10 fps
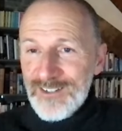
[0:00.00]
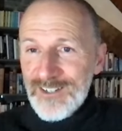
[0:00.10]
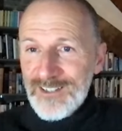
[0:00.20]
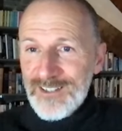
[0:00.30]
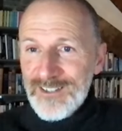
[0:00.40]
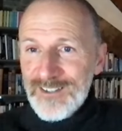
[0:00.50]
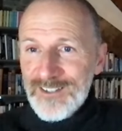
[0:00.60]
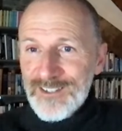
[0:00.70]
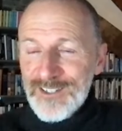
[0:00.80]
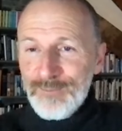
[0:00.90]
And
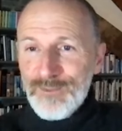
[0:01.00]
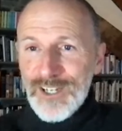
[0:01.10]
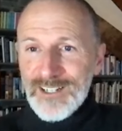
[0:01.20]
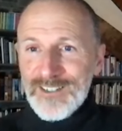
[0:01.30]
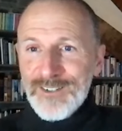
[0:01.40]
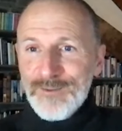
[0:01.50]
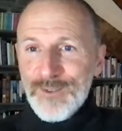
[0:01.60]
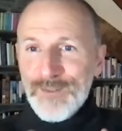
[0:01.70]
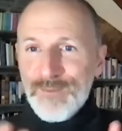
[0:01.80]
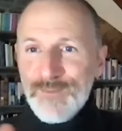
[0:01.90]
the subject that
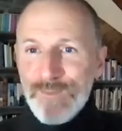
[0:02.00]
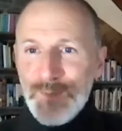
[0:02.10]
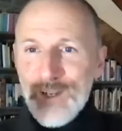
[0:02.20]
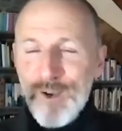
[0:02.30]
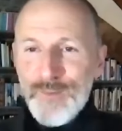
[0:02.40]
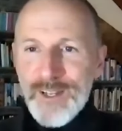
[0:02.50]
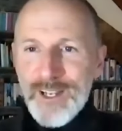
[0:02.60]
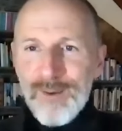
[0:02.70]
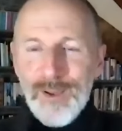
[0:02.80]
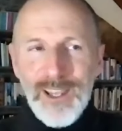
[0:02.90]
we're opening
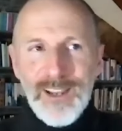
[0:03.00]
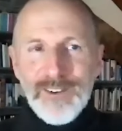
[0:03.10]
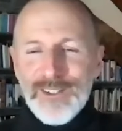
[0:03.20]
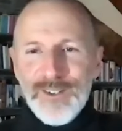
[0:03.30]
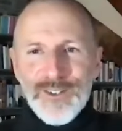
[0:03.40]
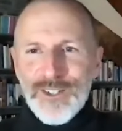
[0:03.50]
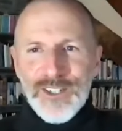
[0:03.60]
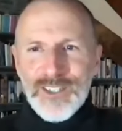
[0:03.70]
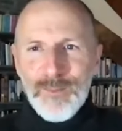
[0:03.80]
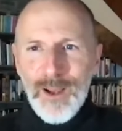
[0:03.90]
up here is not
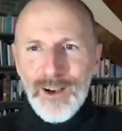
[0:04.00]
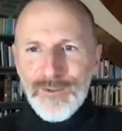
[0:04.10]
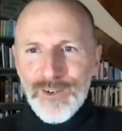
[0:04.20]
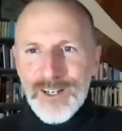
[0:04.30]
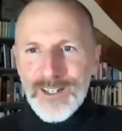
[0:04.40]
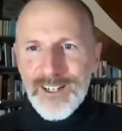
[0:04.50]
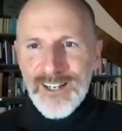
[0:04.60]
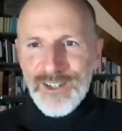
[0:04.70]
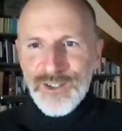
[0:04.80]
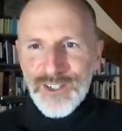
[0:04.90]
just about
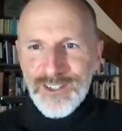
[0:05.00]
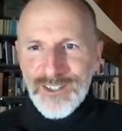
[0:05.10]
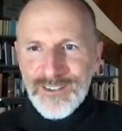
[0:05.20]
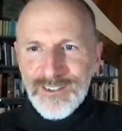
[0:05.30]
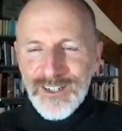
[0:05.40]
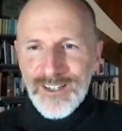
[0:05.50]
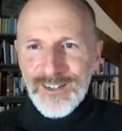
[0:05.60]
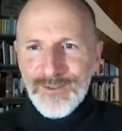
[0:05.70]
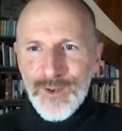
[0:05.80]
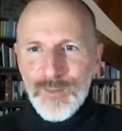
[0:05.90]
reincarnation and
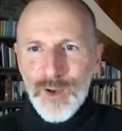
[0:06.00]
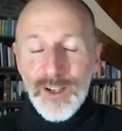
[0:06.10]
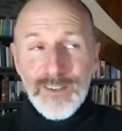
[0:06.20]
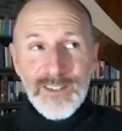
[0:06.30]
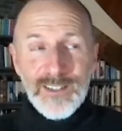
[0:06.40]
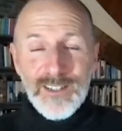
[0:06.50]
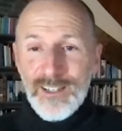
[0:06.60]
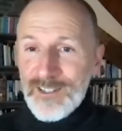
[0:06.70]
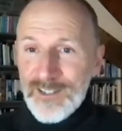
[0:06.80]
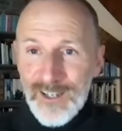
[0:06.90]
rebirth. It's
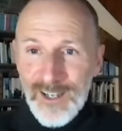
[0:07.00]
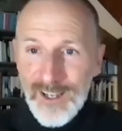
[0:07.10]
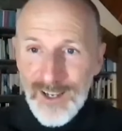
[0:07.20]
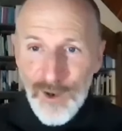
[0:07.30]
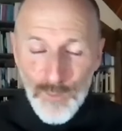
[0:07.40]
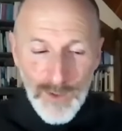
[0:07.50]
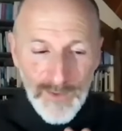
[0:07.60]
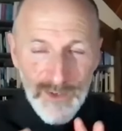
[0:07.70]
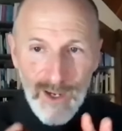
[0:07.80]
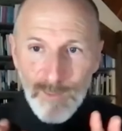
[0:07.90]
it's it
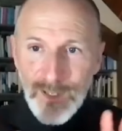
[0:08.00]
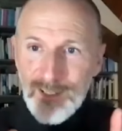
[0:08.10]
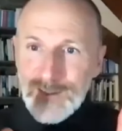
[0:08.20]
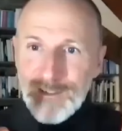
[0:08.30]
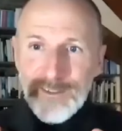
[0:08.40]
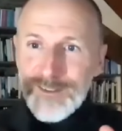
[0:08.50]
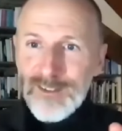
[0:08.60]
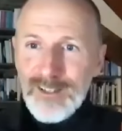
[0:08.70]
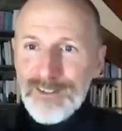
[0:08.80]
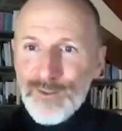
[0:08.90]
opens up into
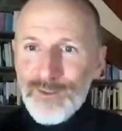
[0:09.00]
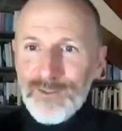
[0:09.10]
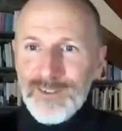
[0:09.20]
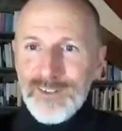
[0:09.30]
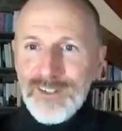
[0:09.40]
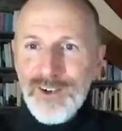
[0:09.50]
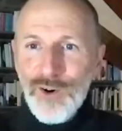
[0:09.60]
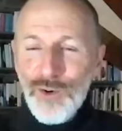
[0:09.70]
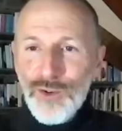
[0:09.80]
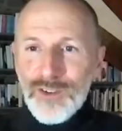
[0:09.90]
into
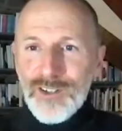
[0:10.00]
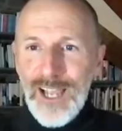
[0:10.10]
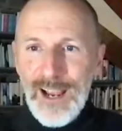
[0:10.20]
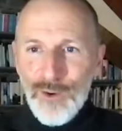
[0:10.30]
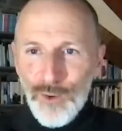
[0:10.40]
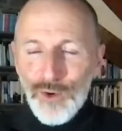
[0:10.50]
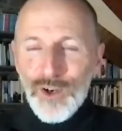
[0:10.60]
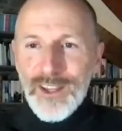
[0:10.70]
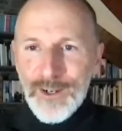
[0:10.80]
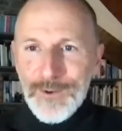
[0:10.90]
all all
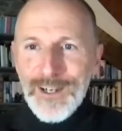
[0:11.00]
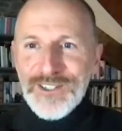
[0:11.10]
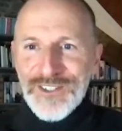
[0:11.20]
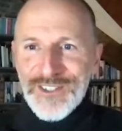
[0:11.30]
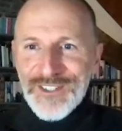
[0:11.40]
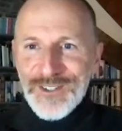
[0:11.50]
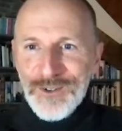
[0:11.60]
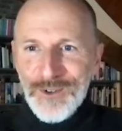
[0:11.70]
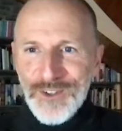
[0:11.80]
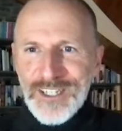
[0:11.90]
other questions,
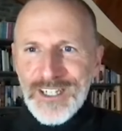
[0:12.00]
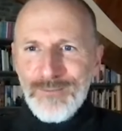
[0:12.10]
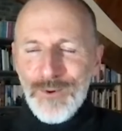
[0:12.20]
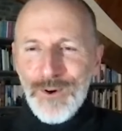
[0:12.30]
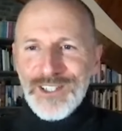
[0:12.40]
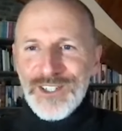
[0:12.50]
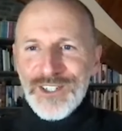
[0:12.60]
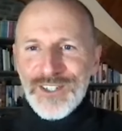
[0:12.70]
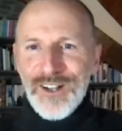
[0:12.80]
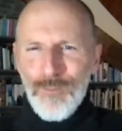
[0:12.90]
all the deep
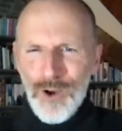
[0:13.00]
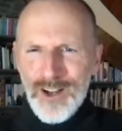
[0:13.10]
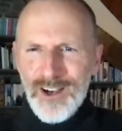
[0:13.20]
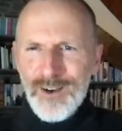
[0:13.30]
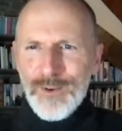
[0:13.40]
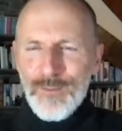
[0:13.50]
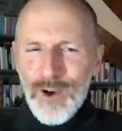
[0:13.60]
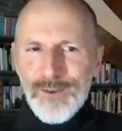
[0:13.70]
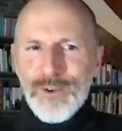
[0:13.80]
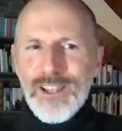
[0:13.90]
questions like what are we,
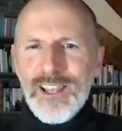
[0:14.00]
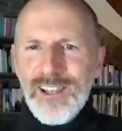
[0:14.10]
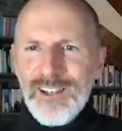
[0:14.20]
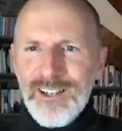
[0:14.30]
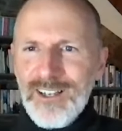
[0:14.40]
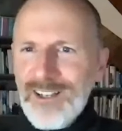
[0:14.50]
why are we here,